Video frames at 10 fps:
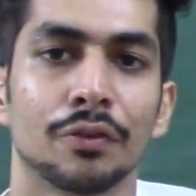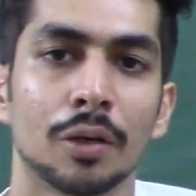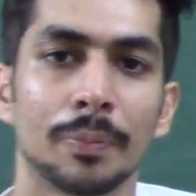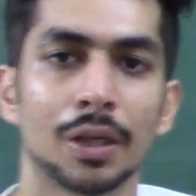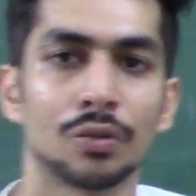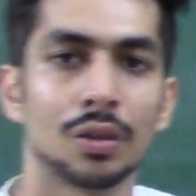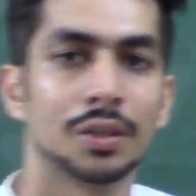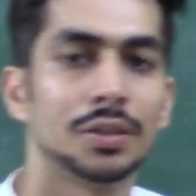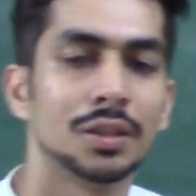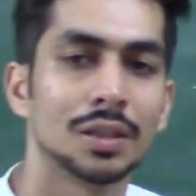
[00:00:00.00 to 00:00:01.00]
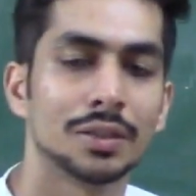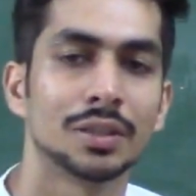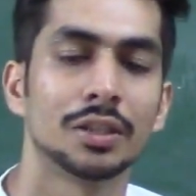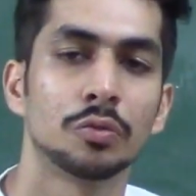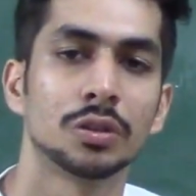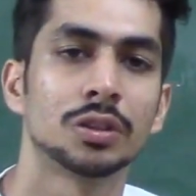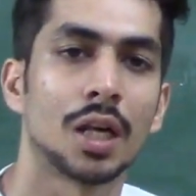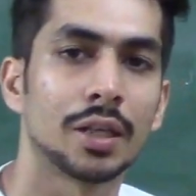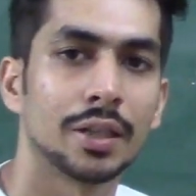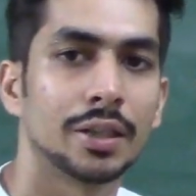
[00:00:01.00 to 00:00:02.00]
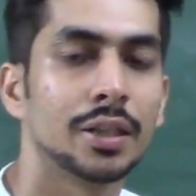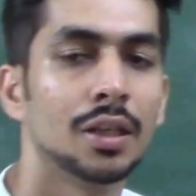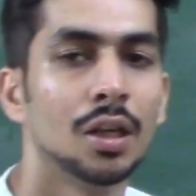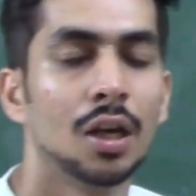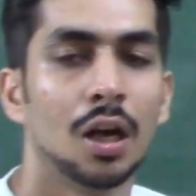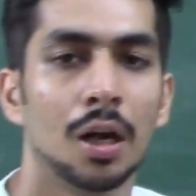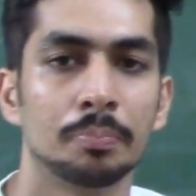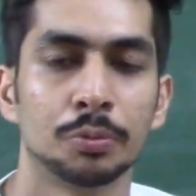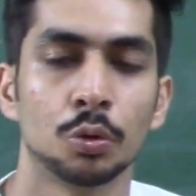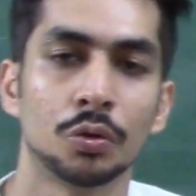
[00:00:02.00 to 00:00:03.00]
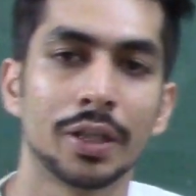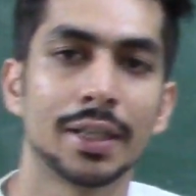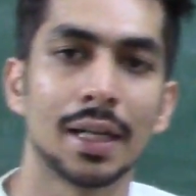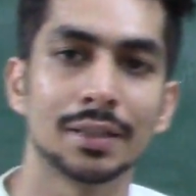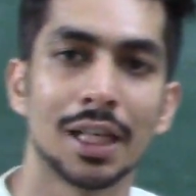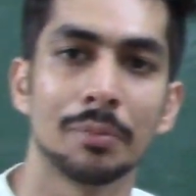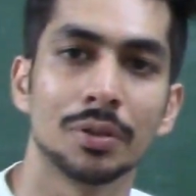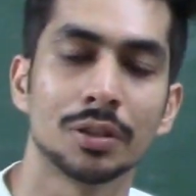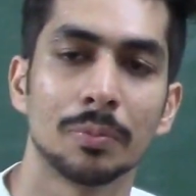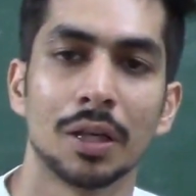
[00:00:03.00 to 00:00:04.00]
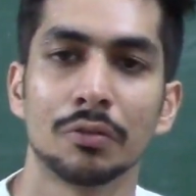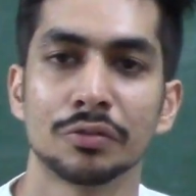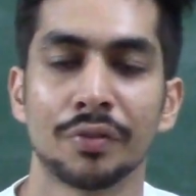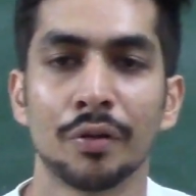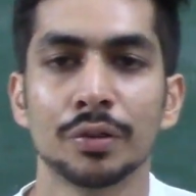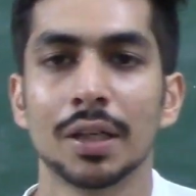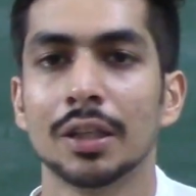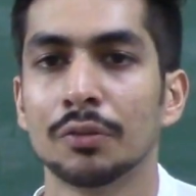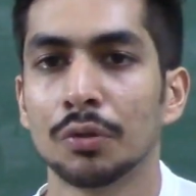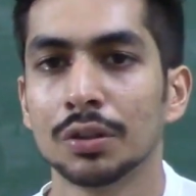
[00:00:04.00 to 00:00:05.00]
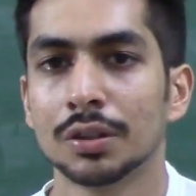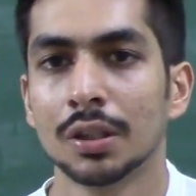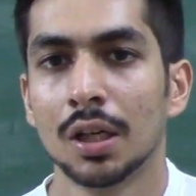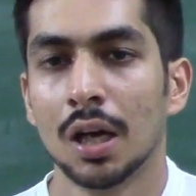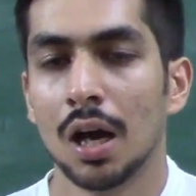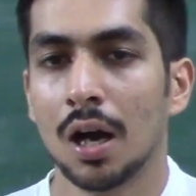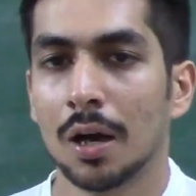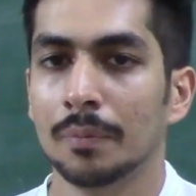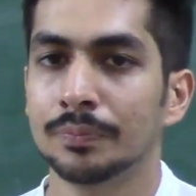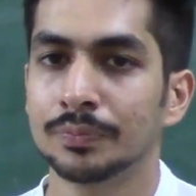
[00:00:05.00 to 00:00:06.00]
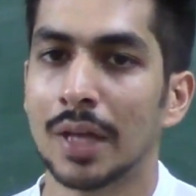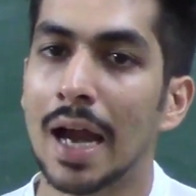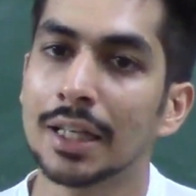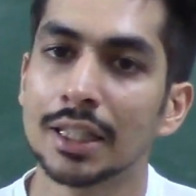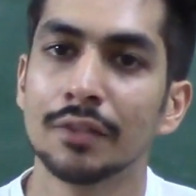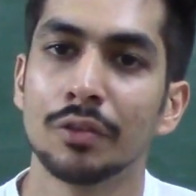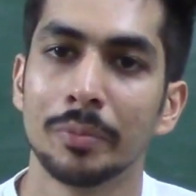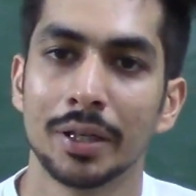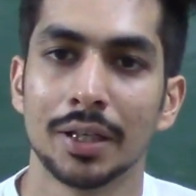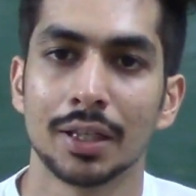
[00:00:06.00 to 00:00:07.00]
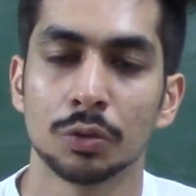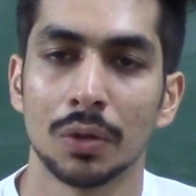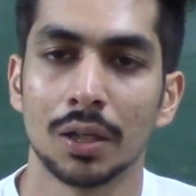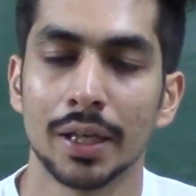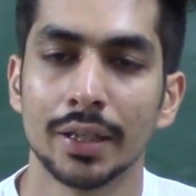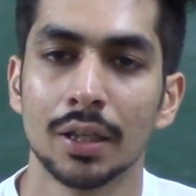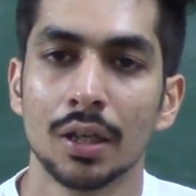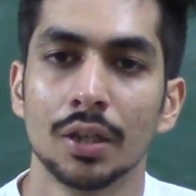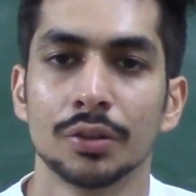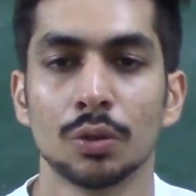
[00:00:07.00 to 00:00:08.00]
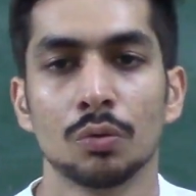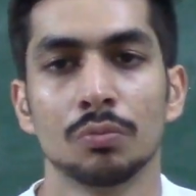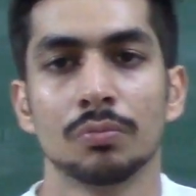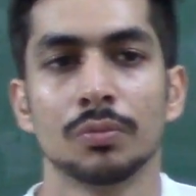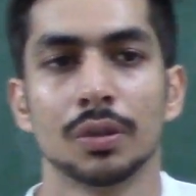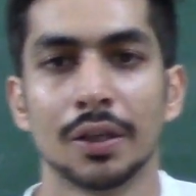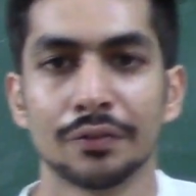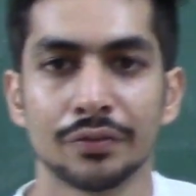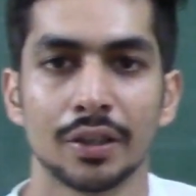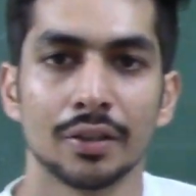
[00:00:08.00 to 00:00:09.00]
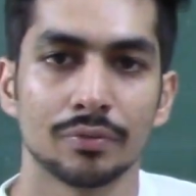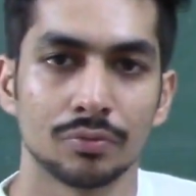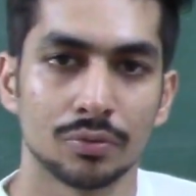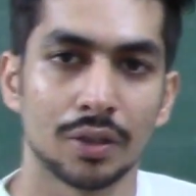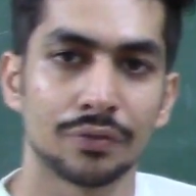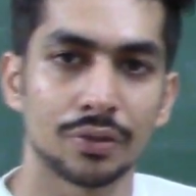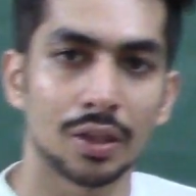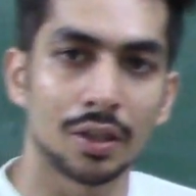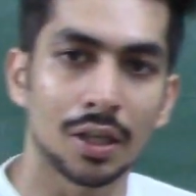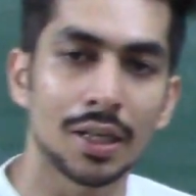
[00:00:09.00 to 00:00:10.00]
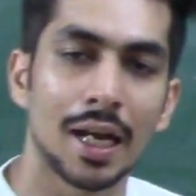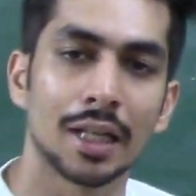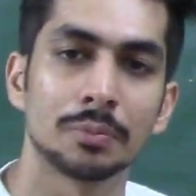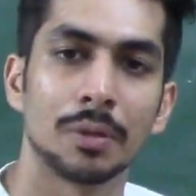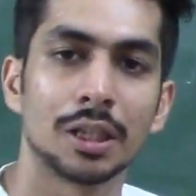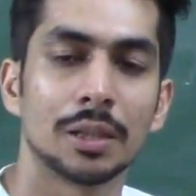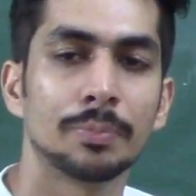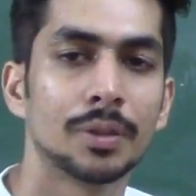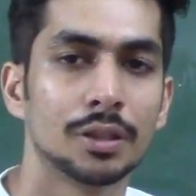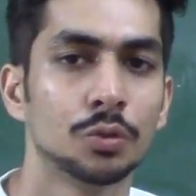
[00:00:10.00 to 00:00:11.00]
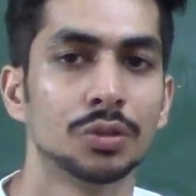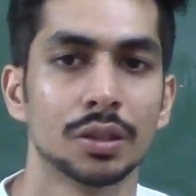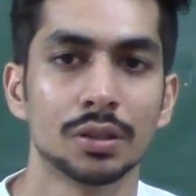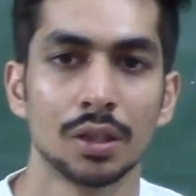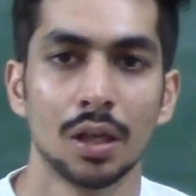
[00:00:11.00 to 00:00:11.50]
for a particular disease, let's say it was targeted to treat Alzheimer's, but it was found that it was anti-inflammatory as well, right? So if a drug has multiple uses